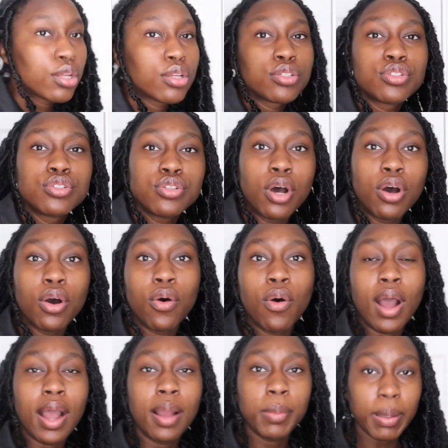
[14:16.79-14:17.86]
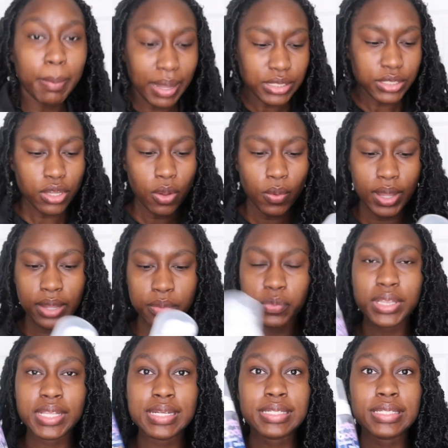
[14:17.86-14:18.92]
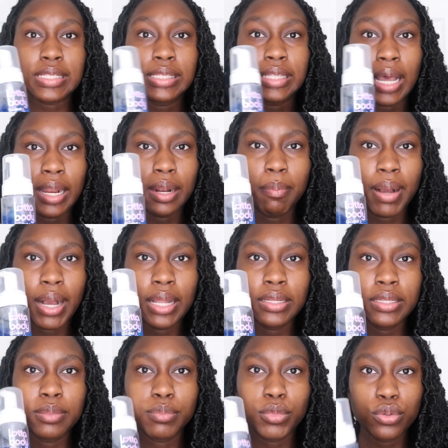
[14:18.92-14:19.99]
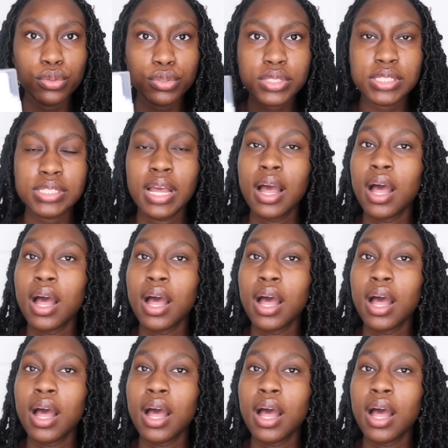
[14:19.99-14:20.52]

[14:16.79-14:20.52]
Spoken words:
So I'm about to go in with this Lotta Body mousse.